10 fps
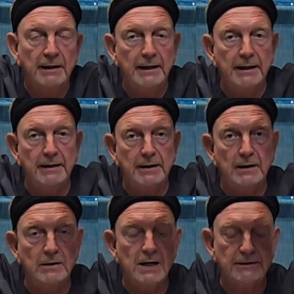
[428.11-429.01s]
And a
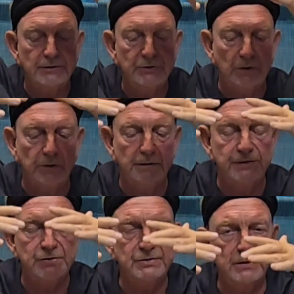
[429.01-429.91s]
locked shoulder
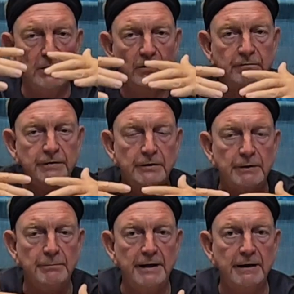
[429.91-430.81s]
is so
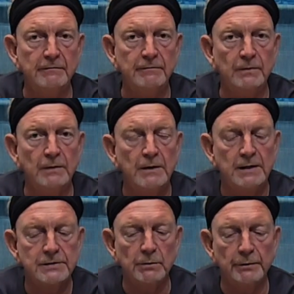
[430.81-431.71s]
very painful.
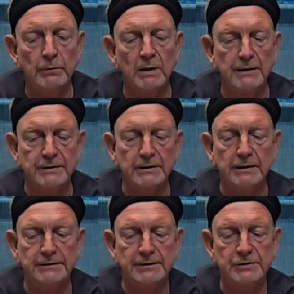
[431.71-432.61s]
So we want to
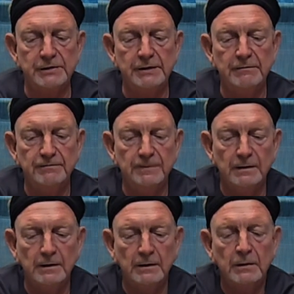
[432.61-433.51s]
let the chi
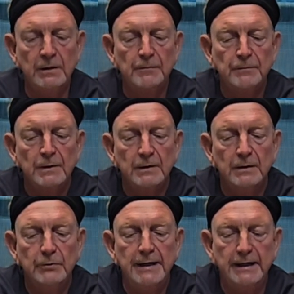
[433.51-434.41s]
flow,
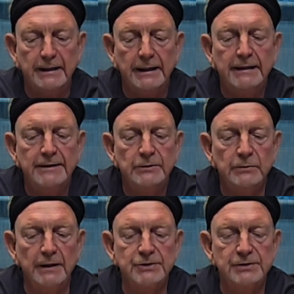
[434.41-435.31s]
create any
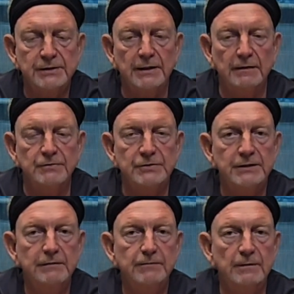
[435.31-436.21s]
direction of
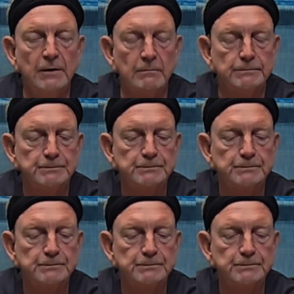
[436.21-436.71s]
chi flow.